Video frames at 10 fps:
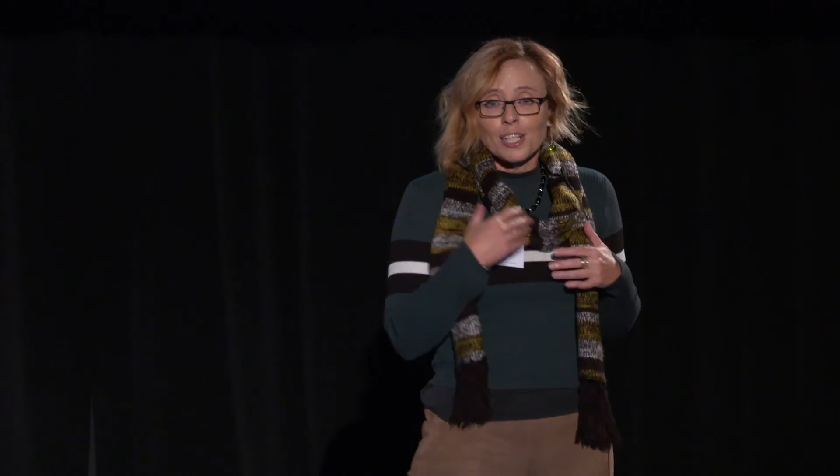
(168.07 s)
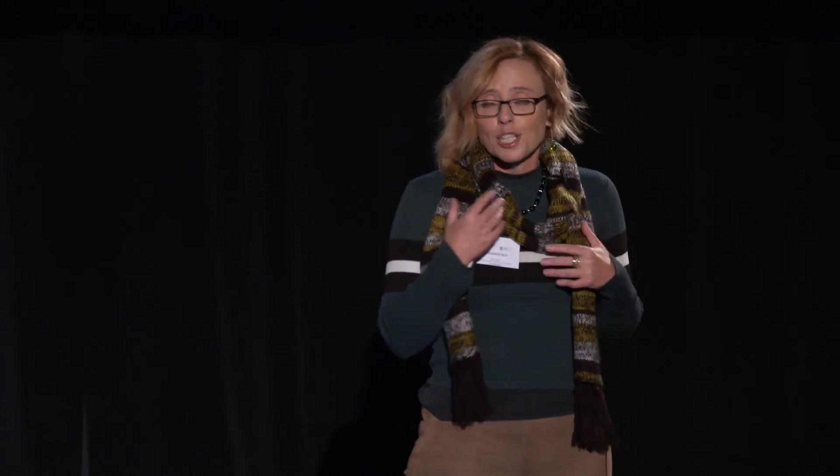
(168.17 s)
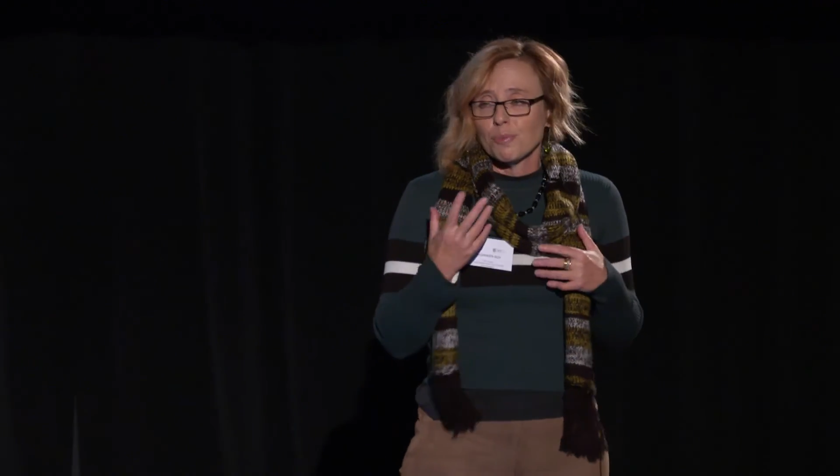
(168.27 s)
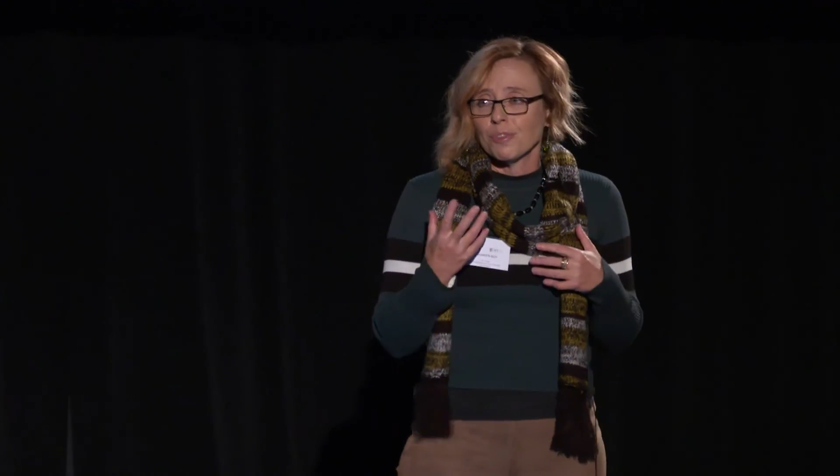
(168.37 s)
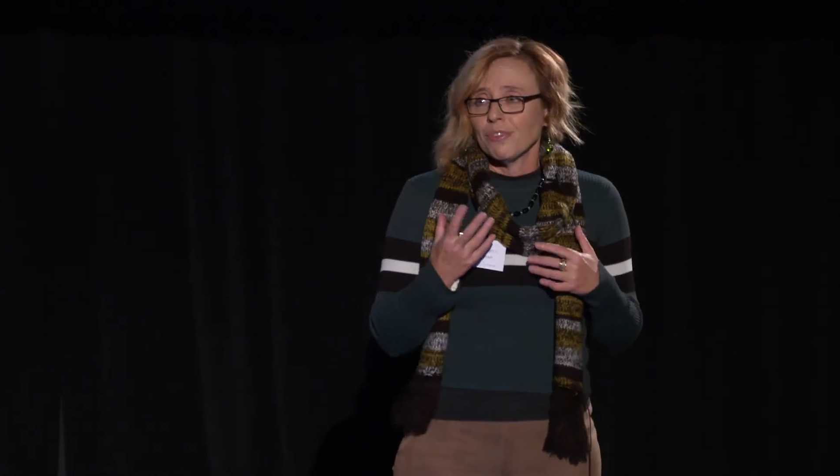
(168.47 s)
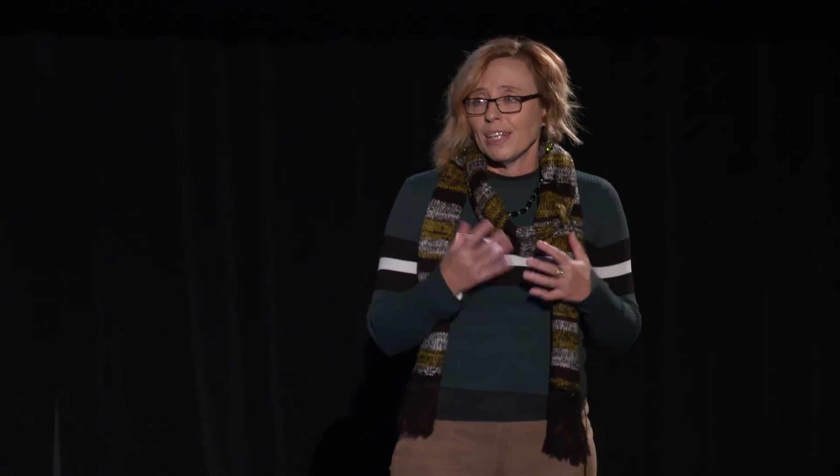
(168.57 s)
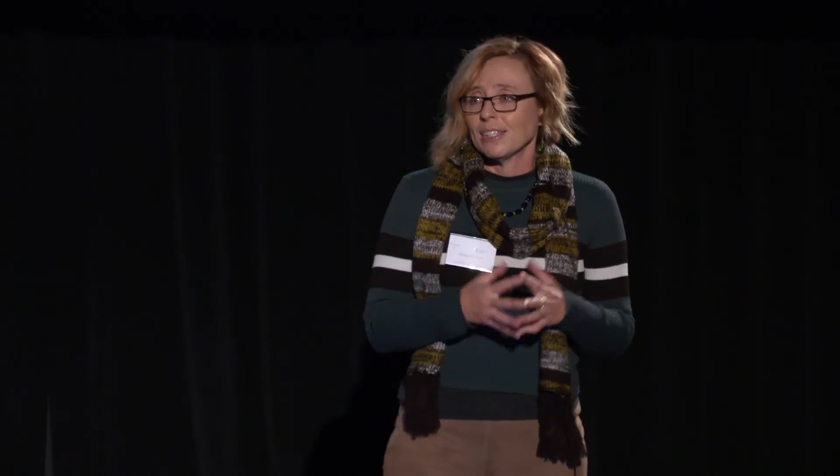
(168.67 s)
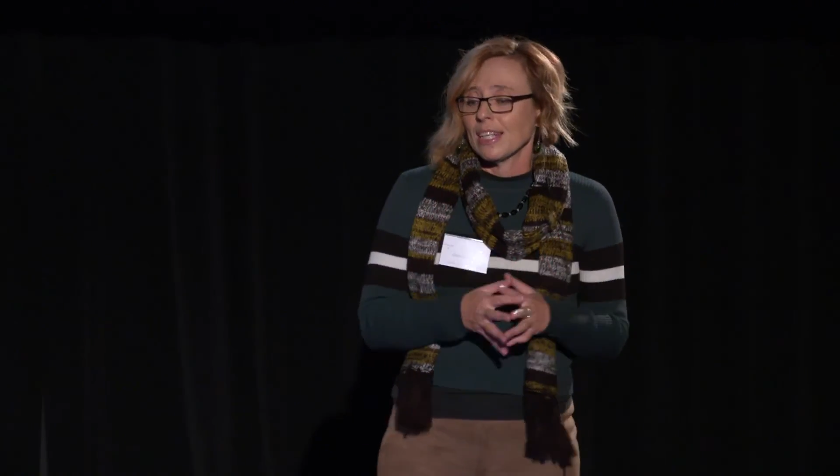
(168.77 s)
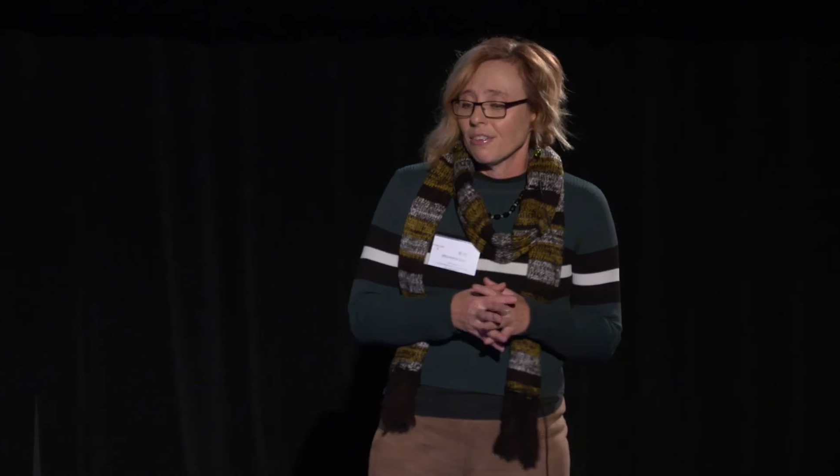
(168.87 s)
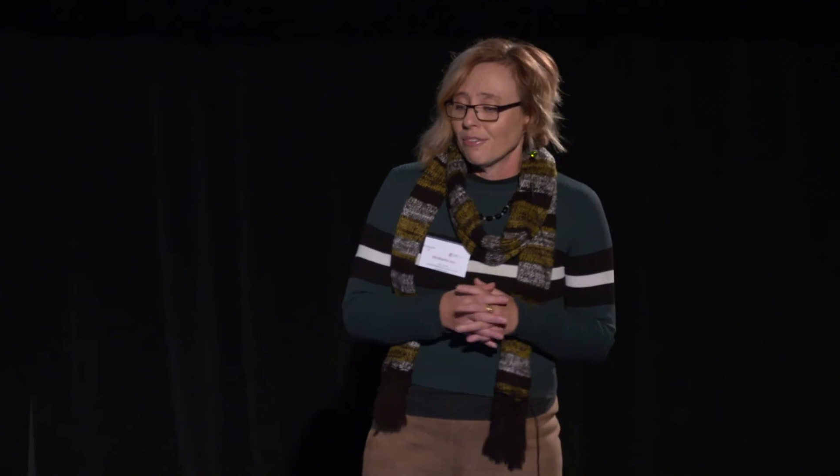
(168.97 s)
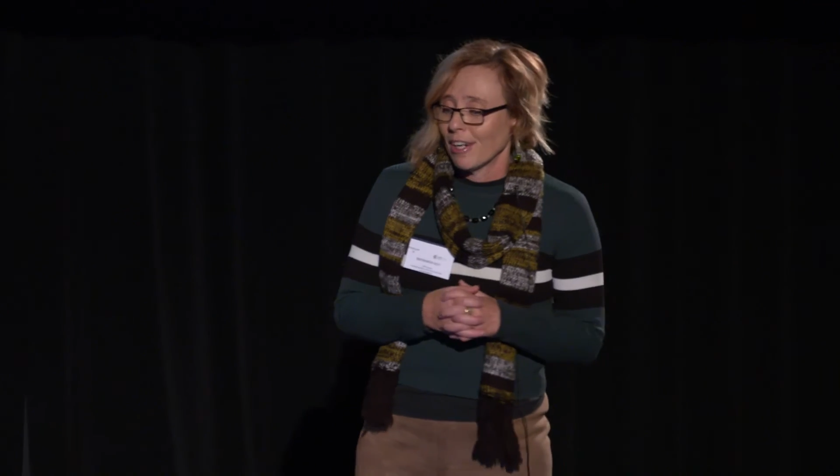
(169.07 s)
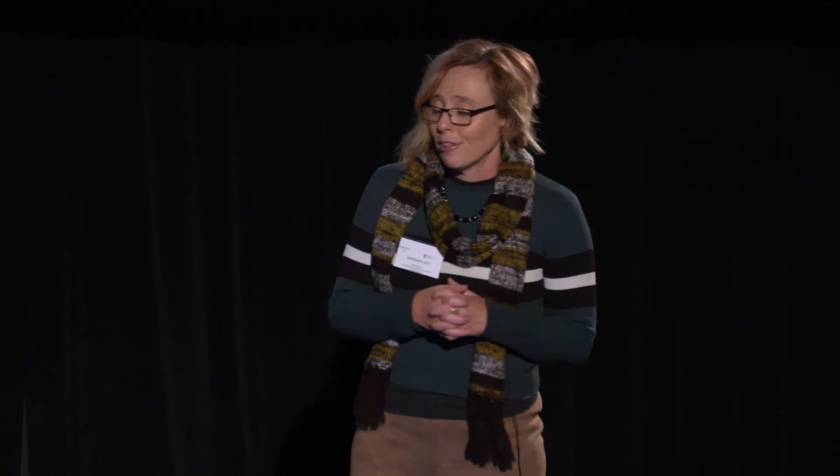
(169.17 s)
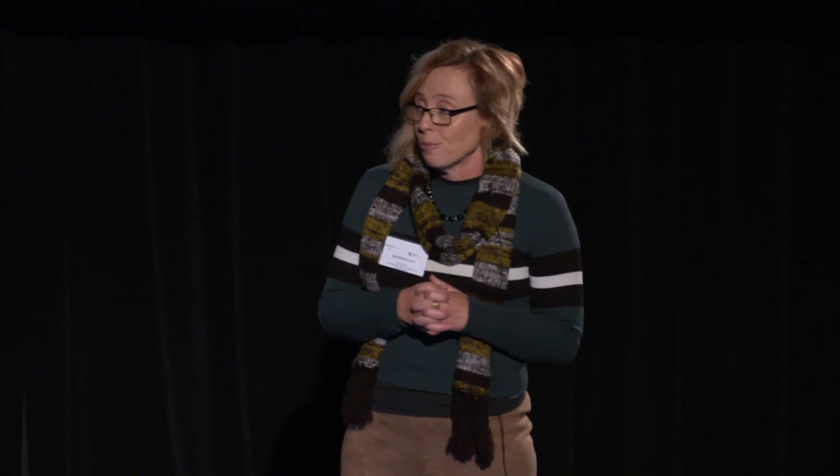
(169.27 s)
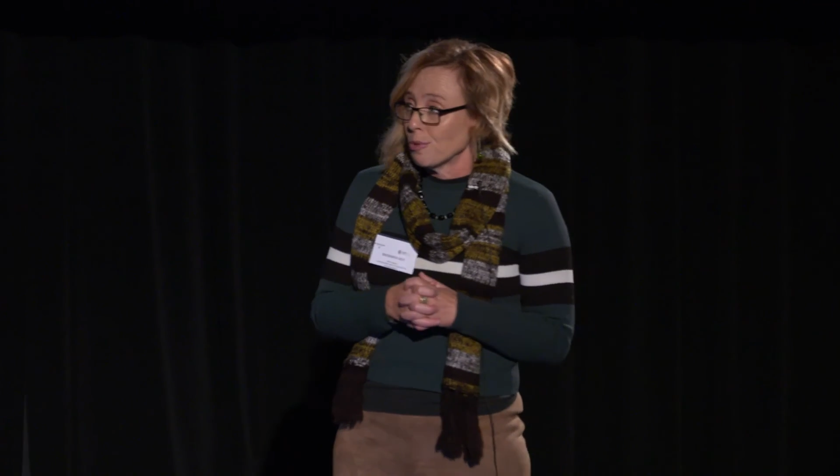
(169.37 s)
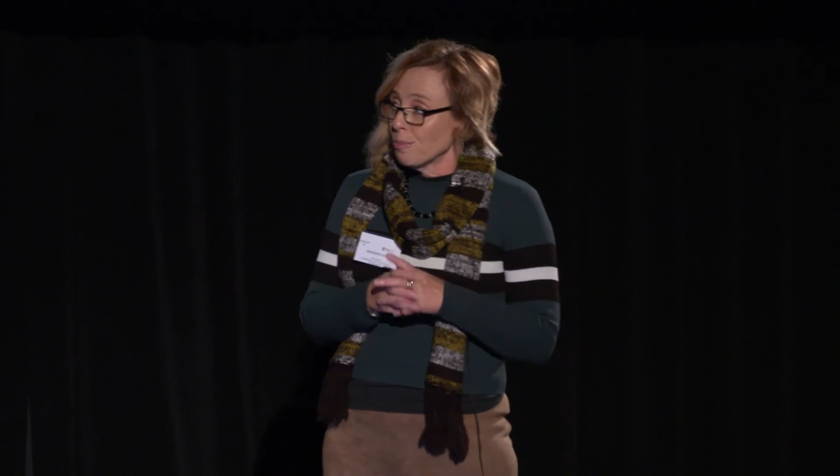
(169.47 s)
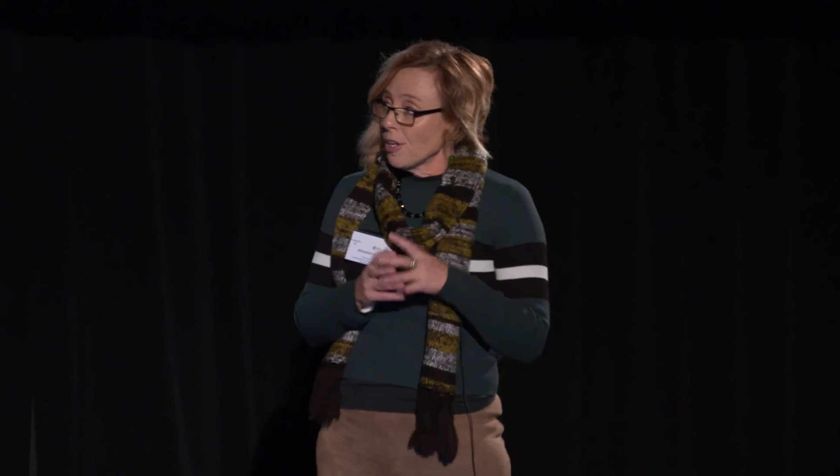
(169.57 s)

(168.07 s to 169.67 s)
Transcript: to prevent our valuable